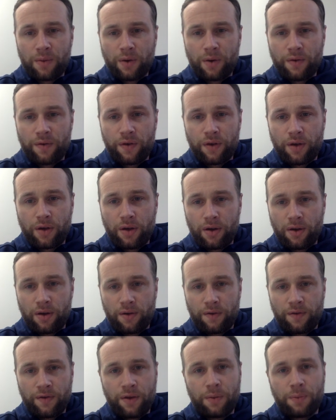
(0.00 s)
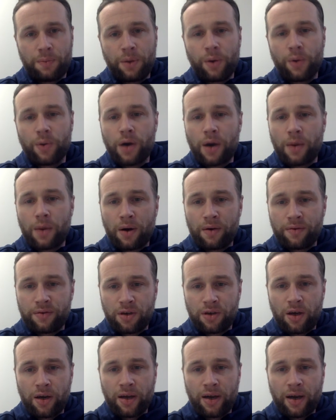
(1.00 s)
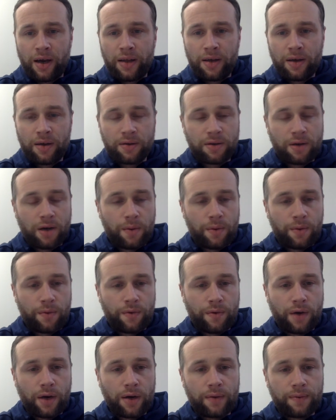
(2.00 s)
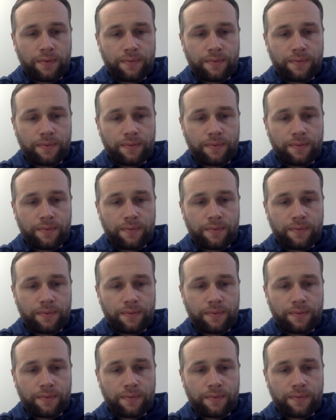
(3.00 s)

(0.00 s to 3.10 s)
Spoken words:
But for the build up, I've certainly let the excitement run.